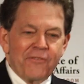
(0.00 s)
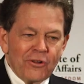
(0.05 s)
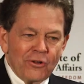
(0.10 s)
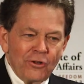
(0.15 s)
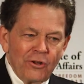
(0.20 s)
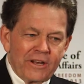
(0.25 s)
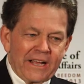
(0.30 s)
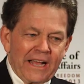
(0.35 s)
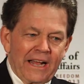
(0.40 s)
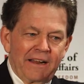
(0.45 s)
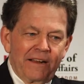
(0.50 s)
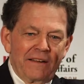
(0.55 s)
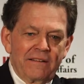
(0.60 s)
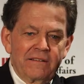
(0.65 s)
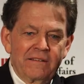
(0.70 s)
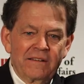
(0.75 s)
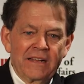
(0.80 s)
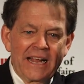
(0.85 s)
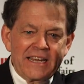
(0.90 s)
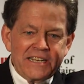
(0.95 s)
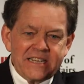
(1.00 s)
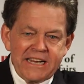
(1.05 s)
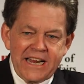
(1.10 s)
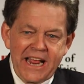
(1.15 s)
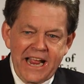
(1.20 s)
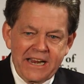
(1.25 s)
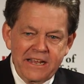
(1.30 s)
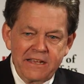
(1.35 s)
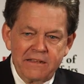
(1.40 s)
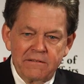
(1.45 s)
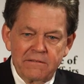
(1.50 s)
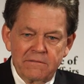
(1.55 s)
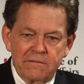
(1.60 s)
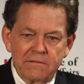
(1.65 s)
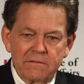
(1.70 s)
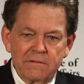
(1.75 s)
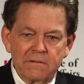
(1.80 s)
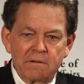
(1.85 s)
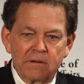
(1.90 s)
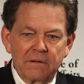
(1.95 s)
you look at it, 1980,
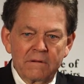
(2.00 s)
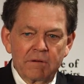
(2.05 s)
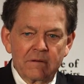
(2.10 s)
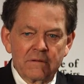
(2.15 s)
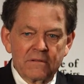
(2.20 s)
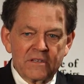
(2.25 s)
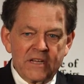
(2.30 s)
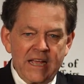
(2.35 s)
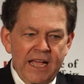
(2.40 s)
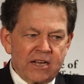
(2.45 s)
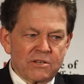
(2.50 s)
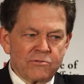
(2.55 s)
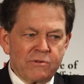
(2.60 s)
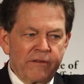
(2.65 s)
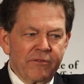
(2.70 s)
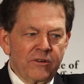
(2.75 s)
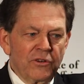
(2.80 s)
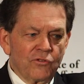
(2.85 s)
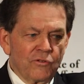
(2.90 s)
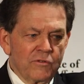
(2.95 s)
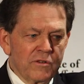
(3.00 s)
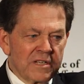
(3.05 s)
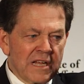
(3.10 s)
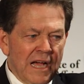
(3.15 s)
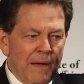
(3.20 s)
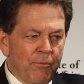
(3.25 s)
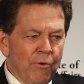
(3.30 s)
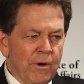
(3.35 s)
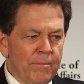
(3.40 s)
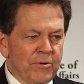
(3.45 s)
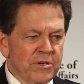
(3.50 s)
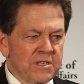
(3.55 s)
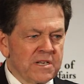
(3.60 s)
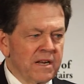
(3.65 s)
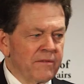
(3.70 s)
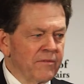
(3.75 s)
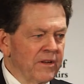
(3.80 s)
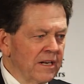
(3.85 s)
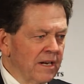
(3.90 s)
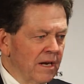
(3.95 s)
tax revenues from the top
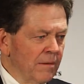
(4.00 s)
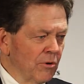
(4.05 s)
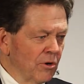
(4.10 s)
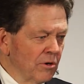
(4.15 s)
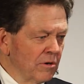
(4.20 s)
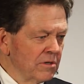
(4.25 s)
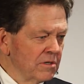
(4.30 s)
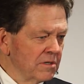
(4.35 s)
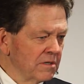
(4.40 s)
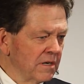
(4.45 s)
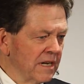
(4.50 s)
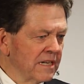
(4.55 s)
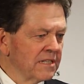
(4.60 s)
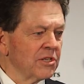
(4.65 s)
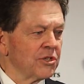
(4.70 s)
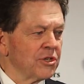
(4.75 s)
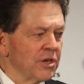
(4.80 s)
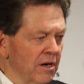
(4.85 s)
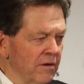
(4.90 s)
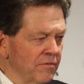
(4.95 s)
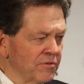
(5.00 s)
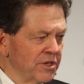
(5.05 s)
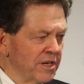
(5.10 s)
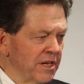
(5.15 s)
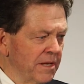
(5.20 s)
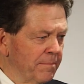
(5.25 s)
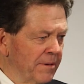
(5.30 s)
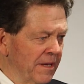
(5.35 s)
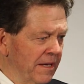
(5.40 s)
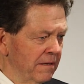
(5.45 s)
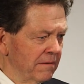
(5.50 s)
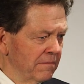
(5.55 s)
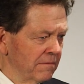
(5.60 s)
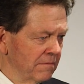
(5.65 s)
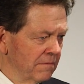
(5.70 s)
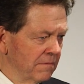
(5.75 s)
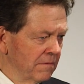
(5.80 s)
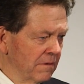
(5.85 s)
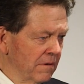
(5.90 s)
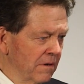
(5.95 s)
1% of income earners as a share of GDP
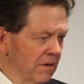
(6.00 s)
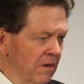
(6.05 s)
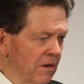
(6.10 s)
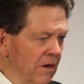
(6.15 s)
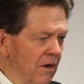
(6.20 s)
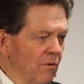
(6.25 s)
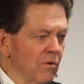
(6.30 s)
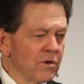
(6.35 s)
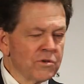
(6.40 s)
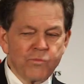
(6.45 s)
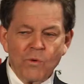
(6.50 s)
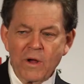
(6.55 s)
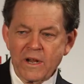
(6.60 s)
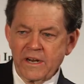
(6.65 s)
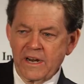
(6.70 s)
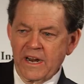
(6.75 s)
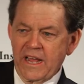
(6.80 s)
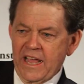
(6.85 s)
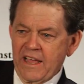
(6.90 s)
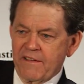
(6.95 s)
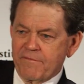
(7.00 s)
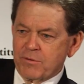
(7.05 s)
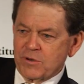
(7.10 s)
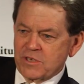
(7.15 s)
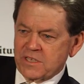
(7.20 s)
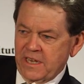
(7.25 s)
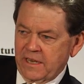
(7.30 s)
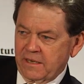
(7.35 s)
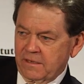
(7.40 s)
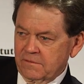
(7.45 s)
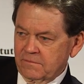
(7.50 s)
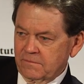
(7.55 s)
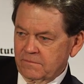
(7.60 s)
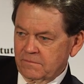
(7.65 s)
was 1.5%.